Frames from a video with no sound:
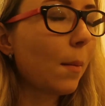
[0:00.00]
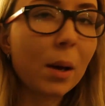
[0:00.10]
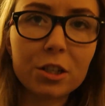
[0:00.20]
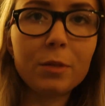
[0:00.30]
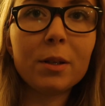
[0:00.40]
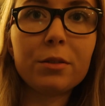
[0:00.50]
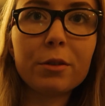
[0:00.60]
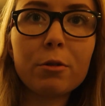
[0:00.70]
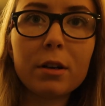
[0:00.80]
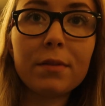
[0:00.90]
I'm actually about to
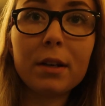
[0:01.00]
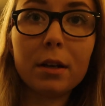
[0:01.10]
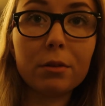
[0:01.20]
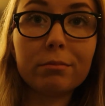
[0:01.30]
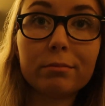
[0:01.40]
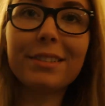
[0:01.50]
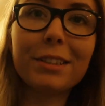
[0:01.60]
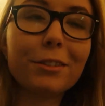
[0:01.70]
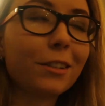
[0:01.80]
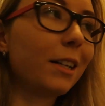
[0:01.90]
record a video,
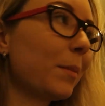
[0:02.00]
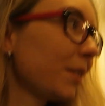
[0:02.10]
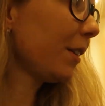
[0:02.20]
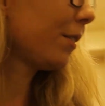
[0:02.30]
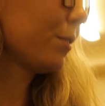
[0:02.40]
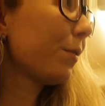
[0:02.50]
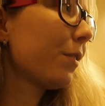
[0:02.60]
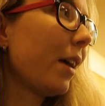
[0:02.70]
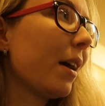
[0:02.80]
so stay tuned for